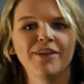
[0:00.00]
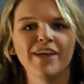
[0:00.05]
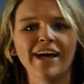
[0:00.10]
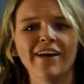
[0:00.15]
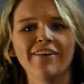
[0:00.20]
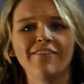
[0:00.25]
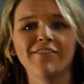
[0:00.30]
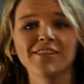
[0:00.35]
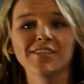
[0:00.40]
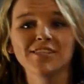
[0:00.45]
we
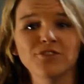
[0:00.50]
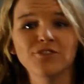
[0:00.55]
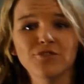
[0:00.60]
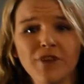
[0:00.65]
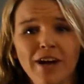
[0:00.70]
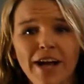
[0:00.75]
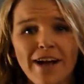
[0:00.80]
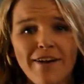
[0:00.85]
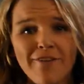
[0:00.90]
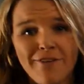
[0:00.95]
have this
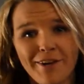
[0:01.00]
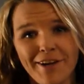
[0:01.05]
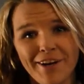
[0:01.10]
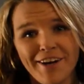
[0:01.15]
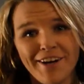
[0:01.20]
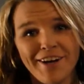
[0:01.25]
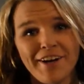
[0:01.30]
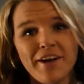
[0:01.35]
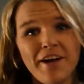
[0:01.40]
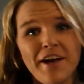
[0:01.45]
graph
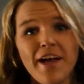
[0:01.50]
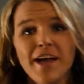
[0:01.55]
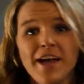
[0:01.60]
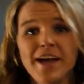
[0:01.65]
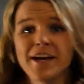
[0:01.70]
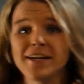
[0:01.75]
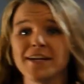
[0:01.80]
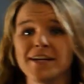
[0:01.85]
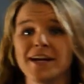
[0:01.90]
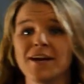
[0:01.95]
here,
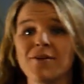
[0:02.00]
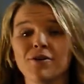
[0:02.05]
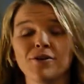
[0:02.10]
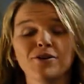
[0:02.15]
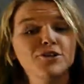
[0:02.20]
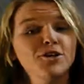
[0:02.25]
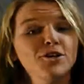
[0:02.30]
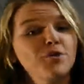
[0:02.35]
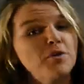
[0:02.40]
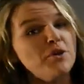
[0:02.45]
and I
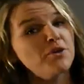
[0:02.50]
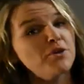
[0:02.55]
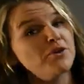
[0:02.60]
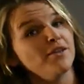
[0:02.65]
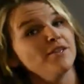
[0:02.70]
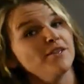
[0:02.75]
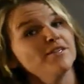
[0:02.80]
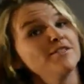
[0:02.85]
want to know whether or